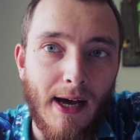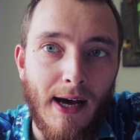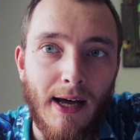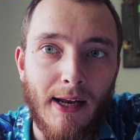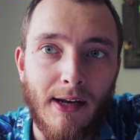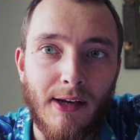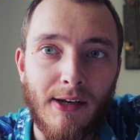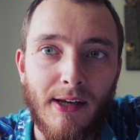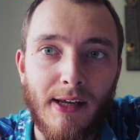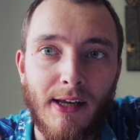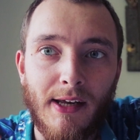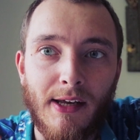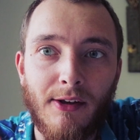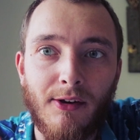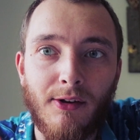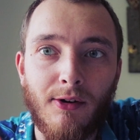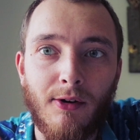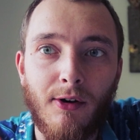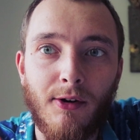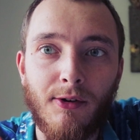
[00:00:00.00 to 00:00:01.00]
and
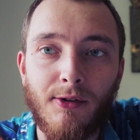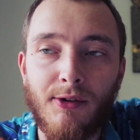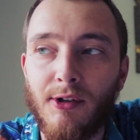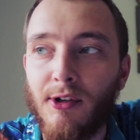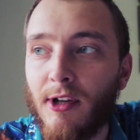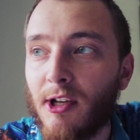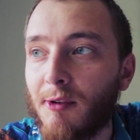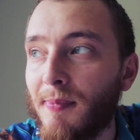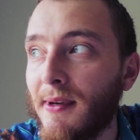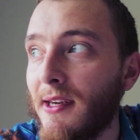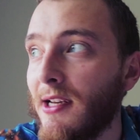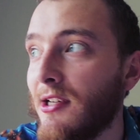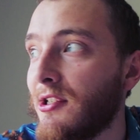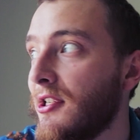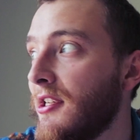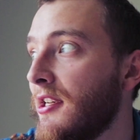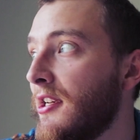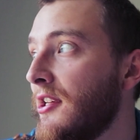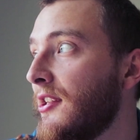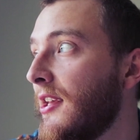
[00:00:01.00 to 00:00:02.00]
it's got nice
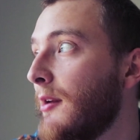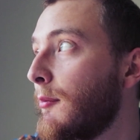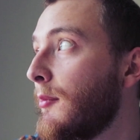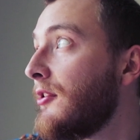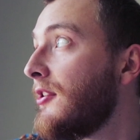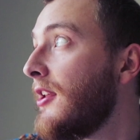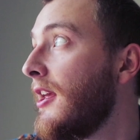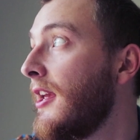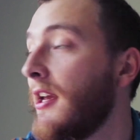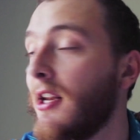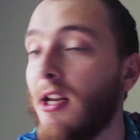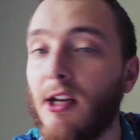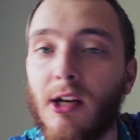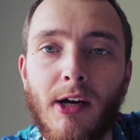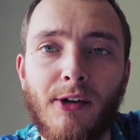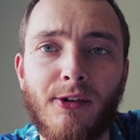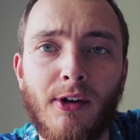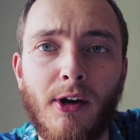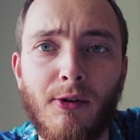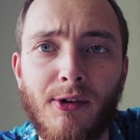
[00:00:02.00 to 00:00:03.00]
beaches and we're staying in a
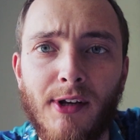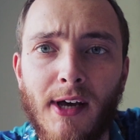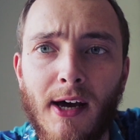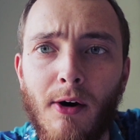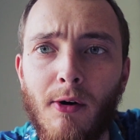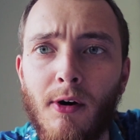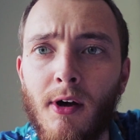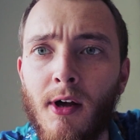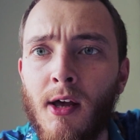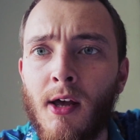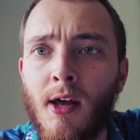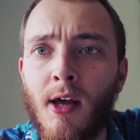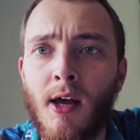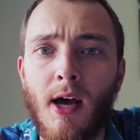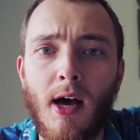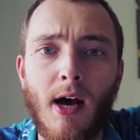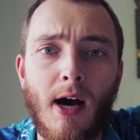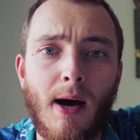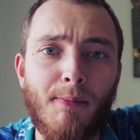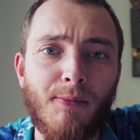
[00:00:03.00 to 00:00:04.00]
nice hotel
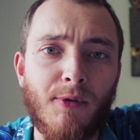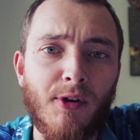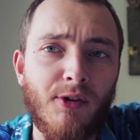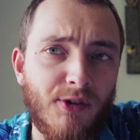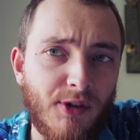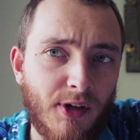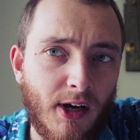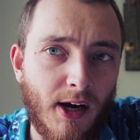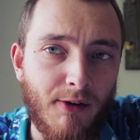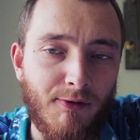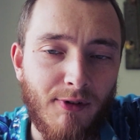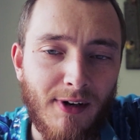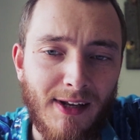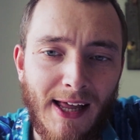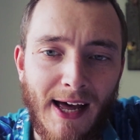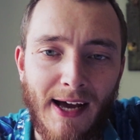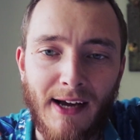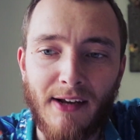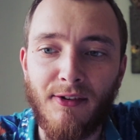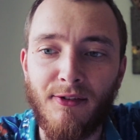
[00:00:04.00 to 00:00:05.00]
just to kind of
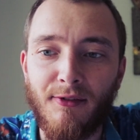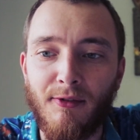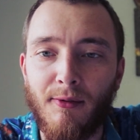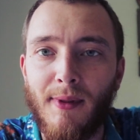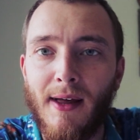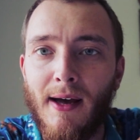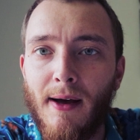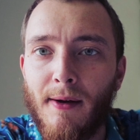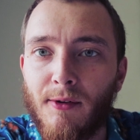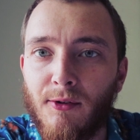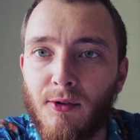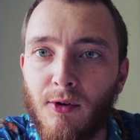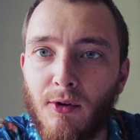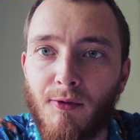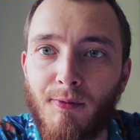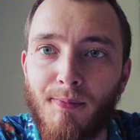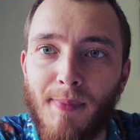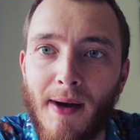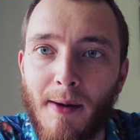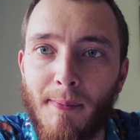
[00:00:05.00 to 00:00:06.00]
relax from that
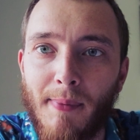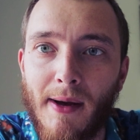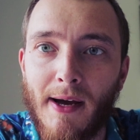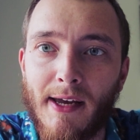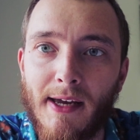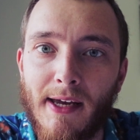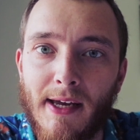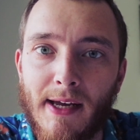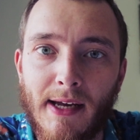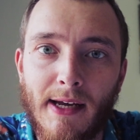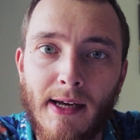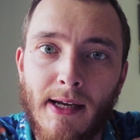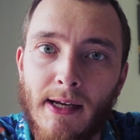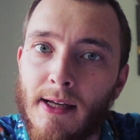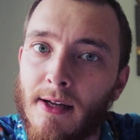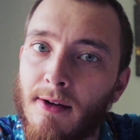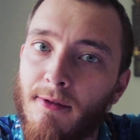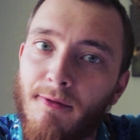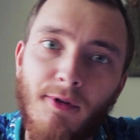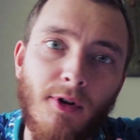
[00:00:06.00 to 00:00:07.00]
sort of
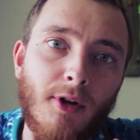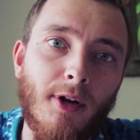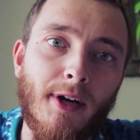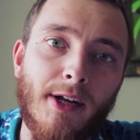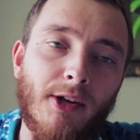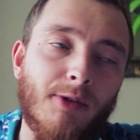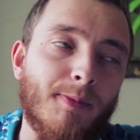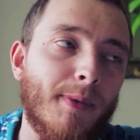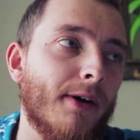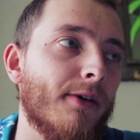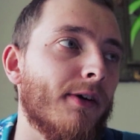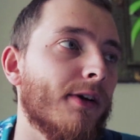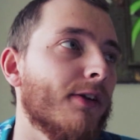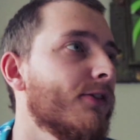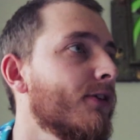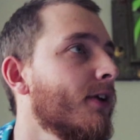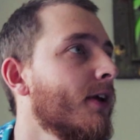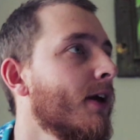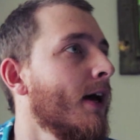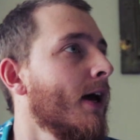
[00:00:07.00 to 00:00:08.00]
backpacking full-on
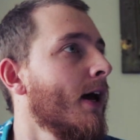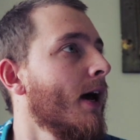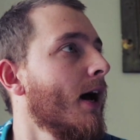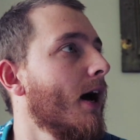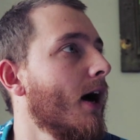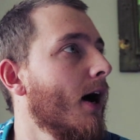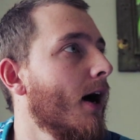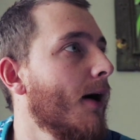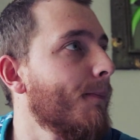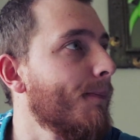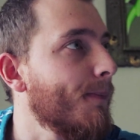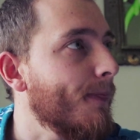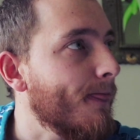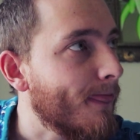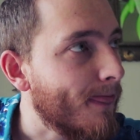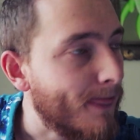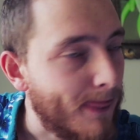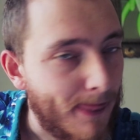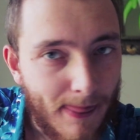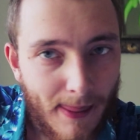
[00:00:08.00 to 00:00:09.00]
experience.
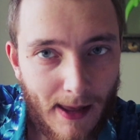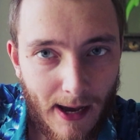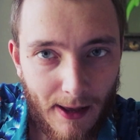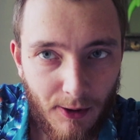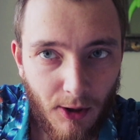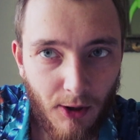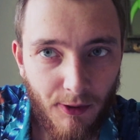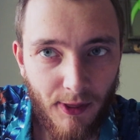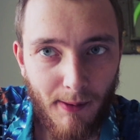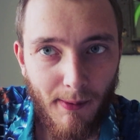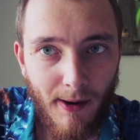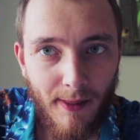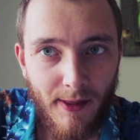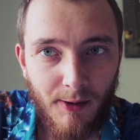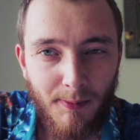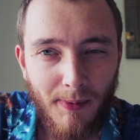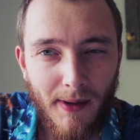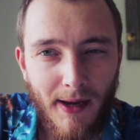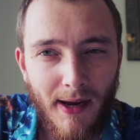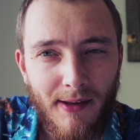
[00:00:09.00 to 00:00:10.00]
And the good thing about
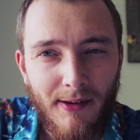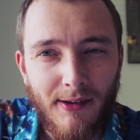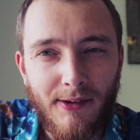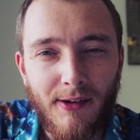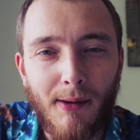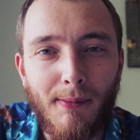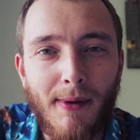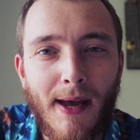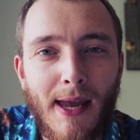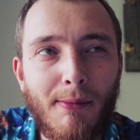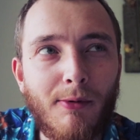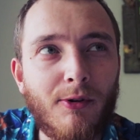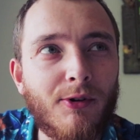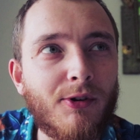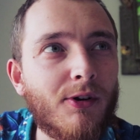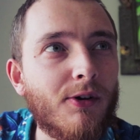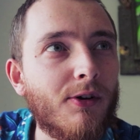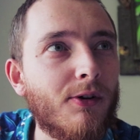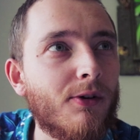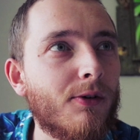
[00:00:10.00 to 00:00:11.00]
this place is I'm able
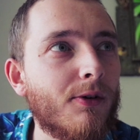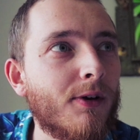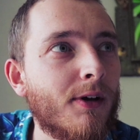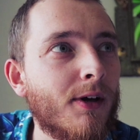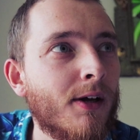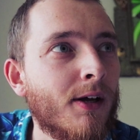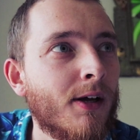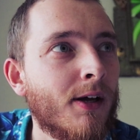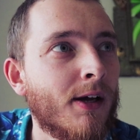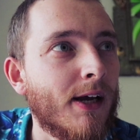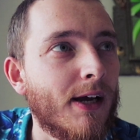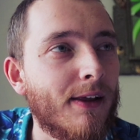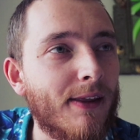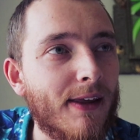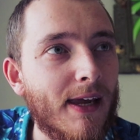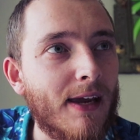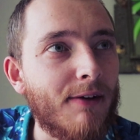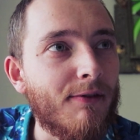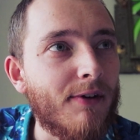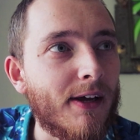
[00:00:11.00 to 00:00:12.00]
to, in
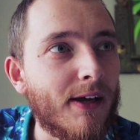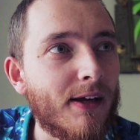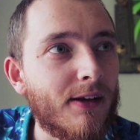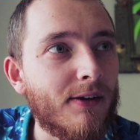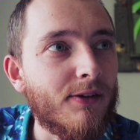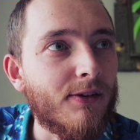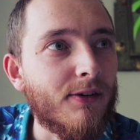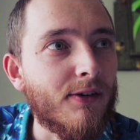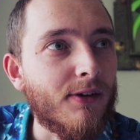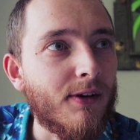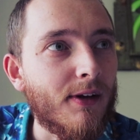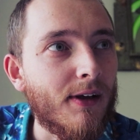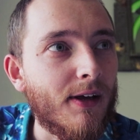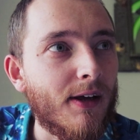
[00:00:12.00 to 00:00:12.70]
the evenings,